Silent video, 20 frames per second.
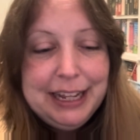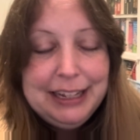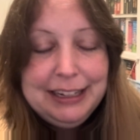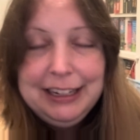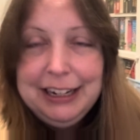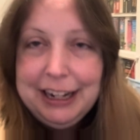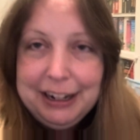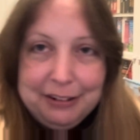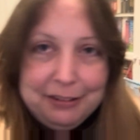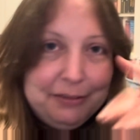
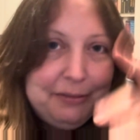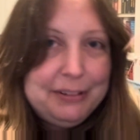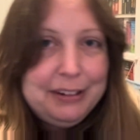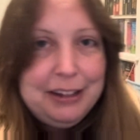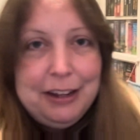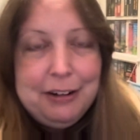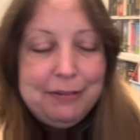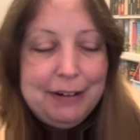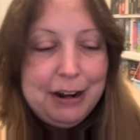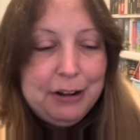you know,
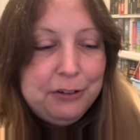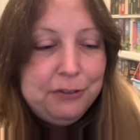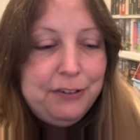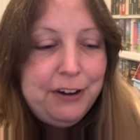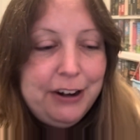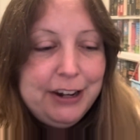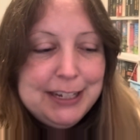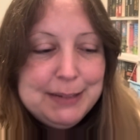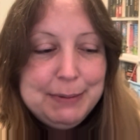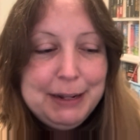around
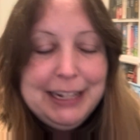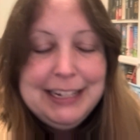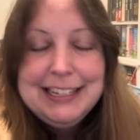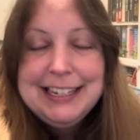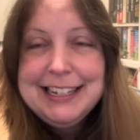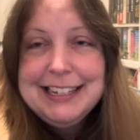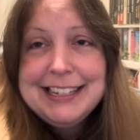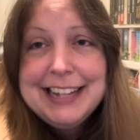various places.